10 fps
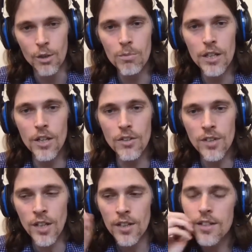because
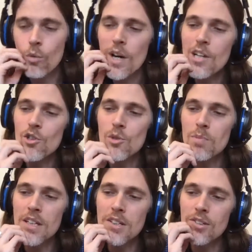the way you
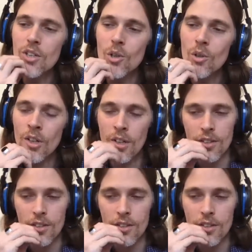speak to